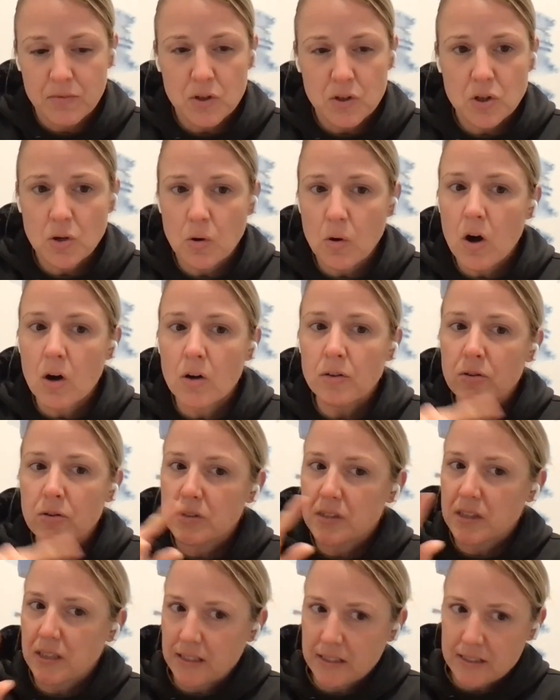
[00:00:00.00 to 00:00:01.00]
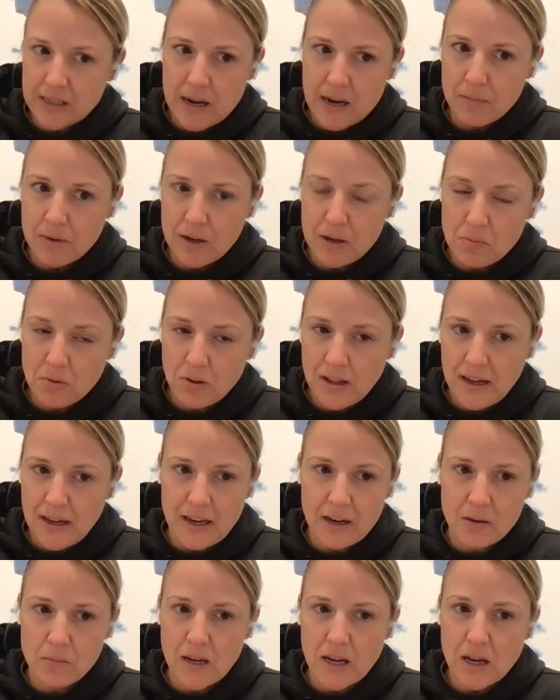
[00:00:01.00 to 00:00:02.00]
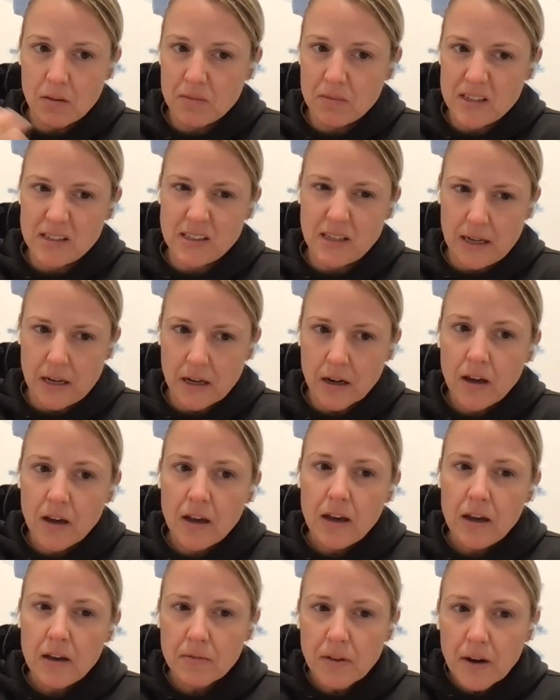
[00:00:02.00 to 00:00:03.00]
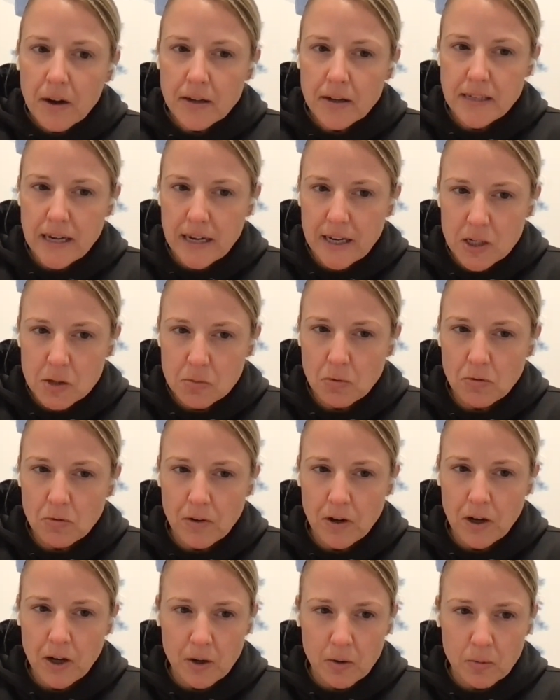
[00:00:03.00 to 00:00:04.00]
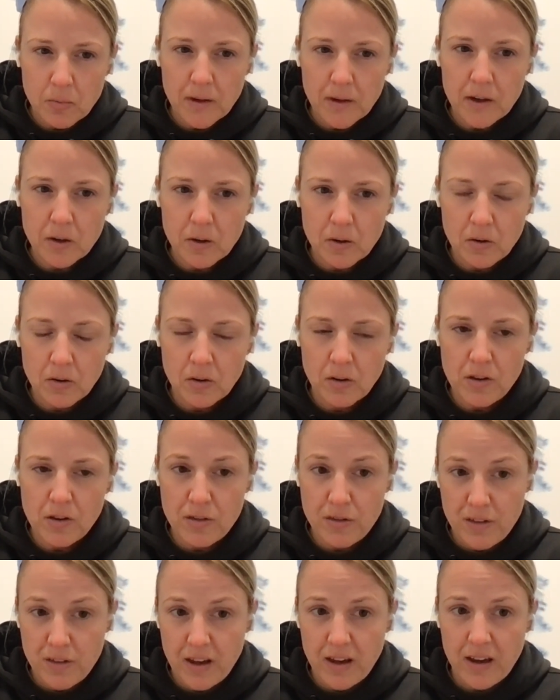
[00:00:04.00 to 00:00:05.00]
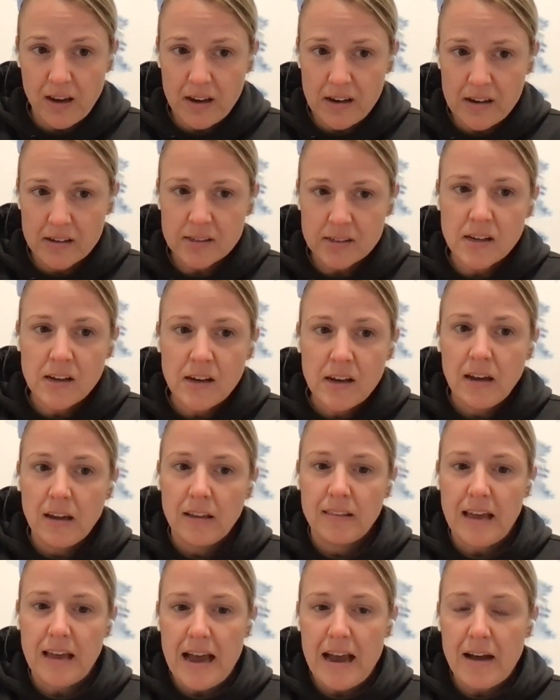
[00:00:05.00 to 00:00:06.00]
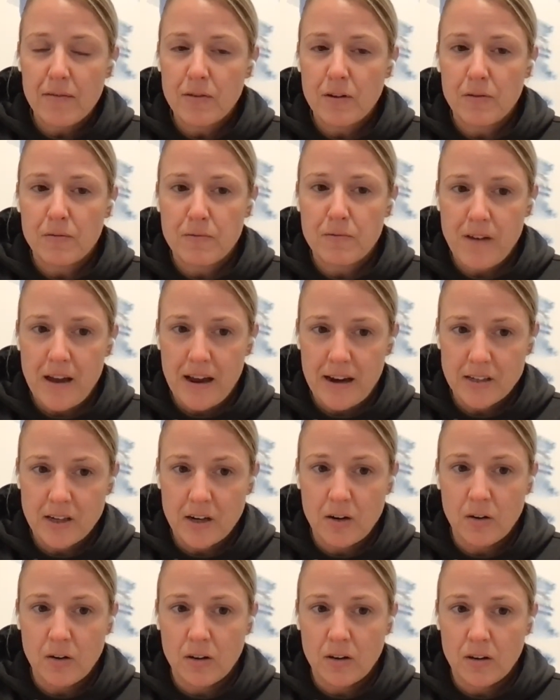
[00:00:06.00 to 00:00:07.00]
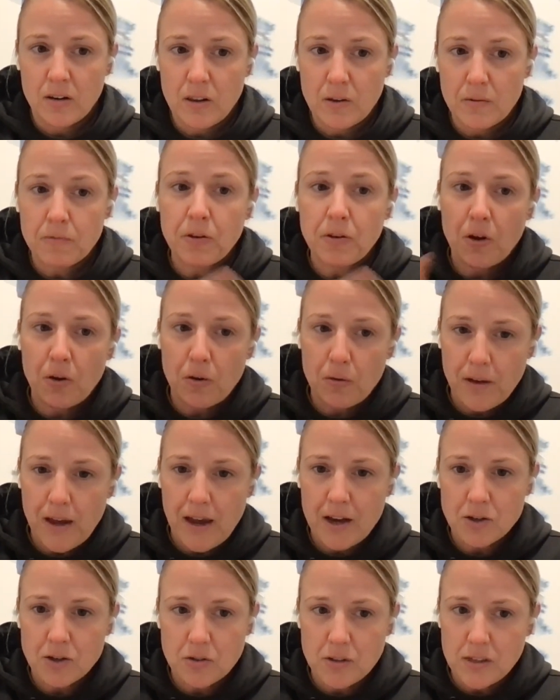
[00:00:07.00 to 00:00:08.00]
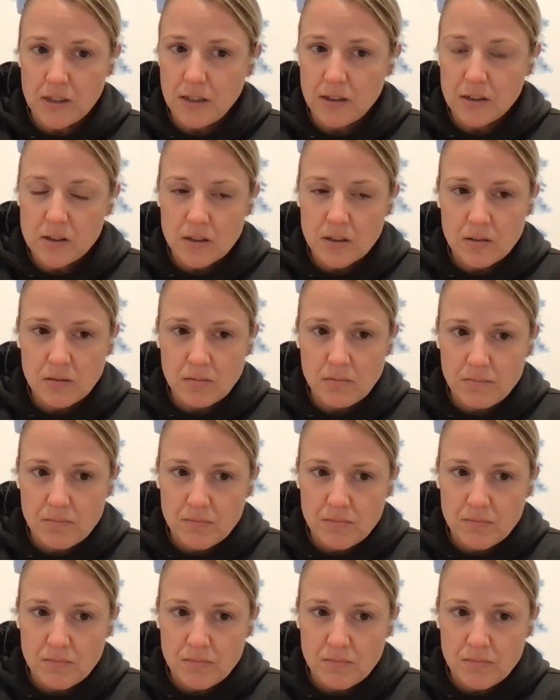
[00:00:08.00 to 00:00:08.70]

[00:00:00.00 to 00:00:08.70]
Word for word: So all those things come into play and become these very tangible, very real things that have an effect on the flow of casualties.